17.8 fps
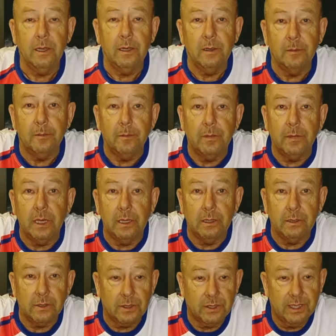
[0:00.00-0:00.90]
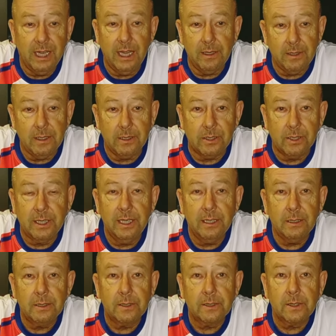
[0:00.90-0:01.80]
um, uh,
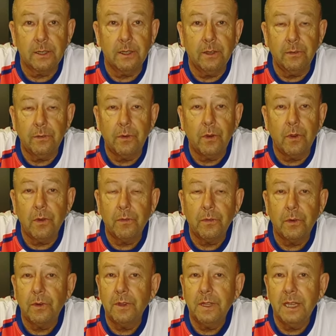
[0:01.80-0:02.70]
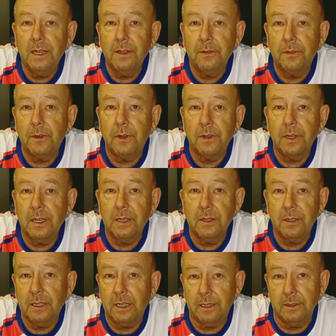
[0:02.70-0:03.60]
uh, uh for, for the, for
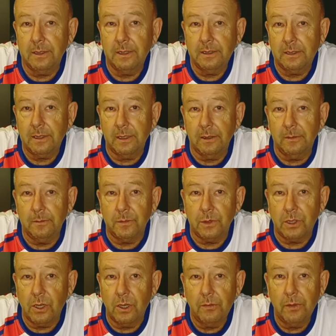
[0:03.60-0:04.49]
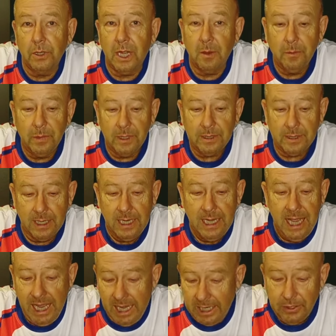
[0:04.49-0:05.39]
the uh, um, servo
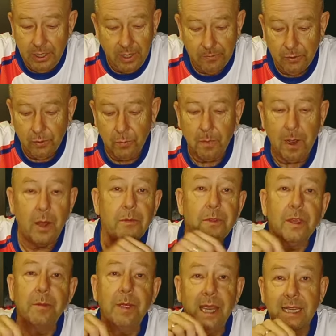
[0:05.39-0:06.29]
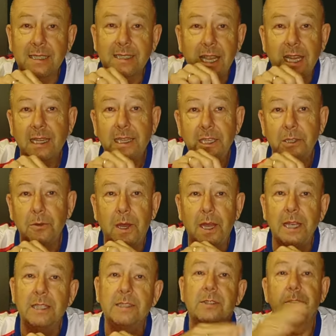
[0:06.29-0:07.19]
numbers and you have to mount them exactly
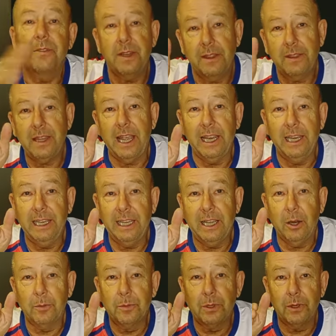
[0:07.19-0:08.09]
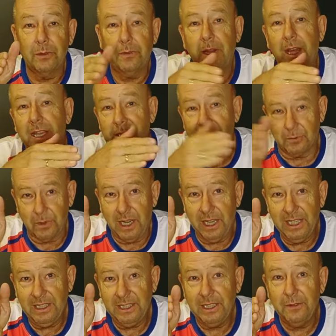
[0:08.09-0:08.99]
right so that the helicopter flies
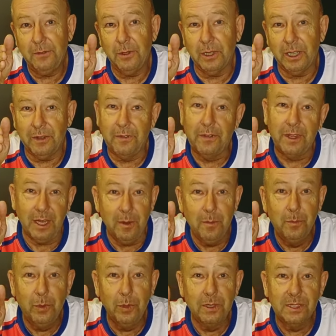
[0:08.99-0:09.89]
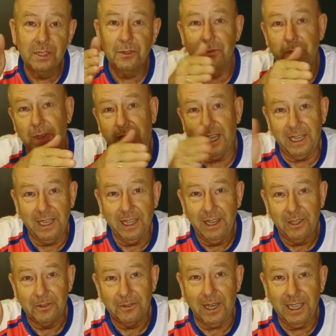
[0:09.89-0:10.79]
right if you give the impulse to fly
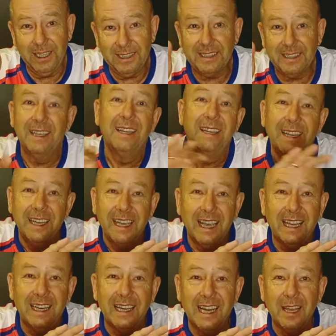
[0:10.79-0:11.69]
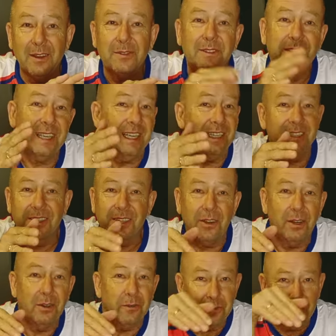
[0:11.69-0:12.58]
right and left and
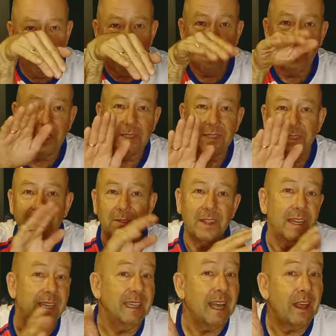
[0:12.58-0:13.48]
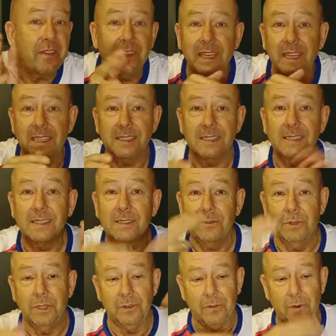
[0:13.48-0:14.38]
so on forward that nothing
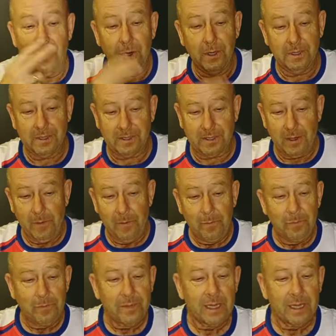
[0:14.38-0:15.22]
is reversed